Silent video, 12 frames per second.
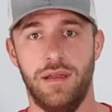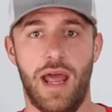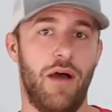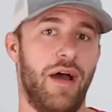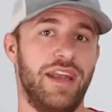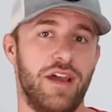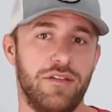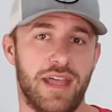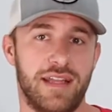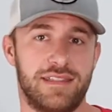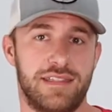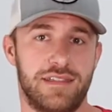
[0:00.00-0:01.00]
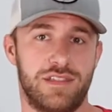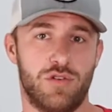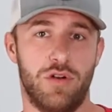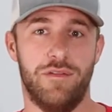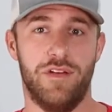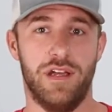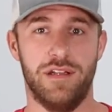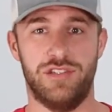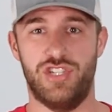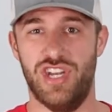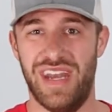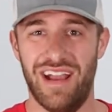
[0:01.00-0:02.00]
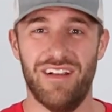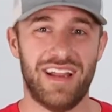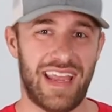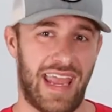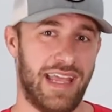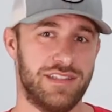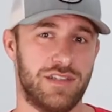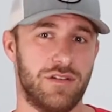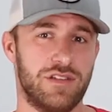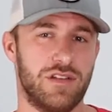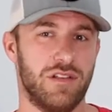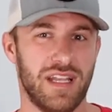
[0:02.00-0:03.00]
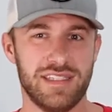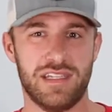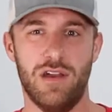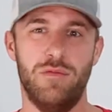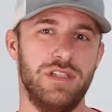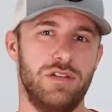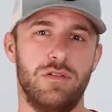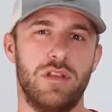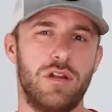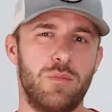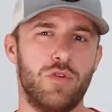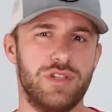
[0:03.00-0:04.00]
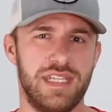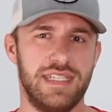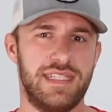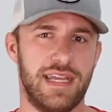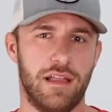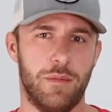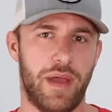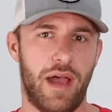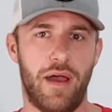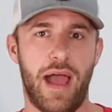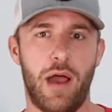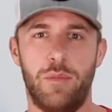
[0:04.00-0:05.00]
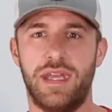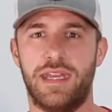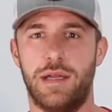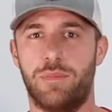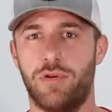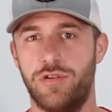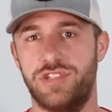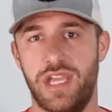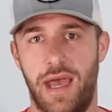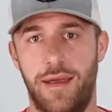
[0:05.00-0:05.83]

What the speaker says: Now, I know that's sort of a generic answer, so let's go into a little more detail about how we can approach that.